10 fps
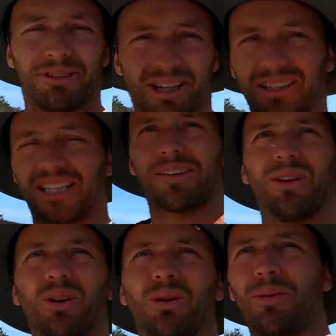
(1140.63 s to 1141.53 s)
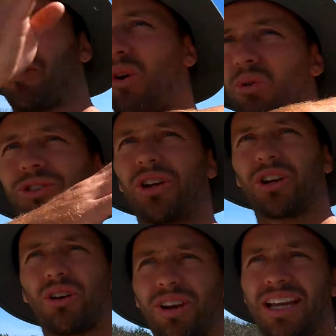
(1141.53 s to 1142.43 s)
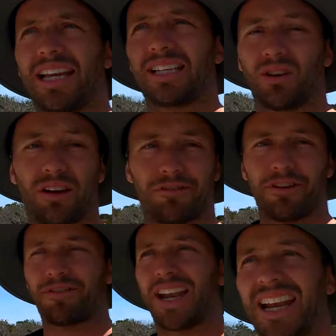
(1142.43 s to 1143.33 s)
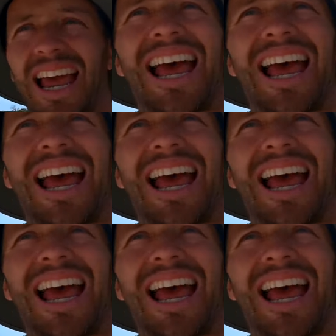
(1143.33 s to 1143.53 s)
So let's have a look. We've also got here, site 15